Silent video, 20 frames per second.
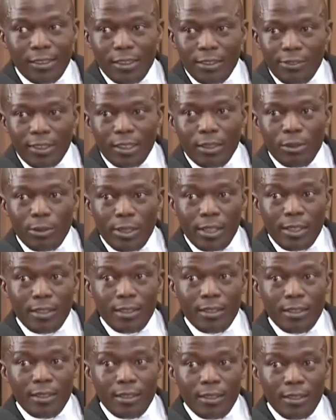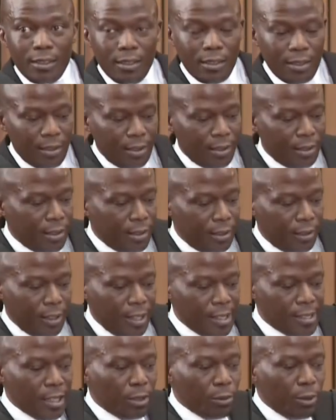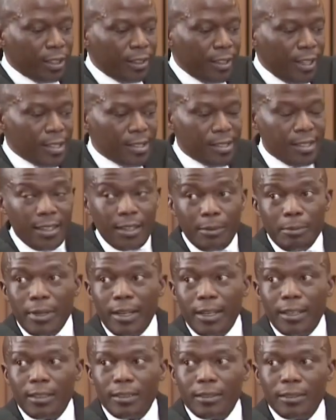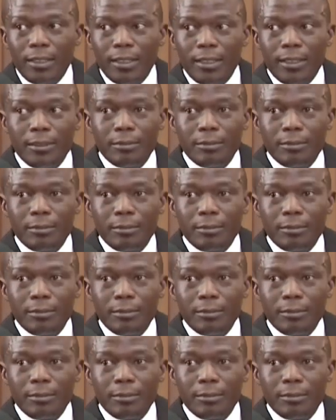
in a different way. There's a witness here by